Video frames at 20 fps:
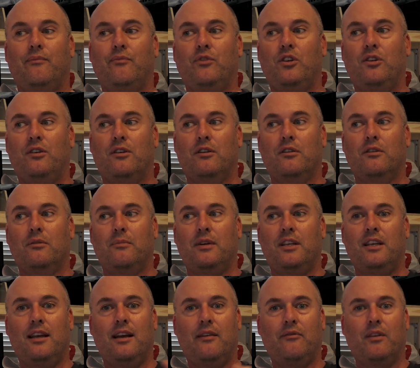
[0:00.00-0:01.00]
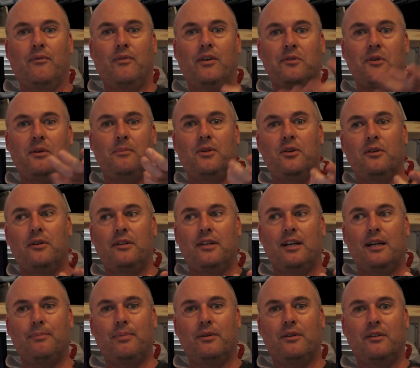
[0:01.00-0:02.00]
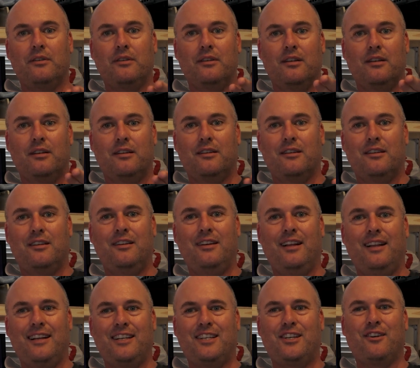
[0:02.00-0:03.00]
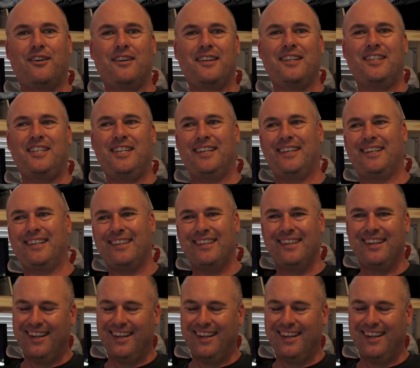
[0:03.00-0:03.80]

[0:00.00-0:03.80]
when you have the volume turned up on the electronic shutter.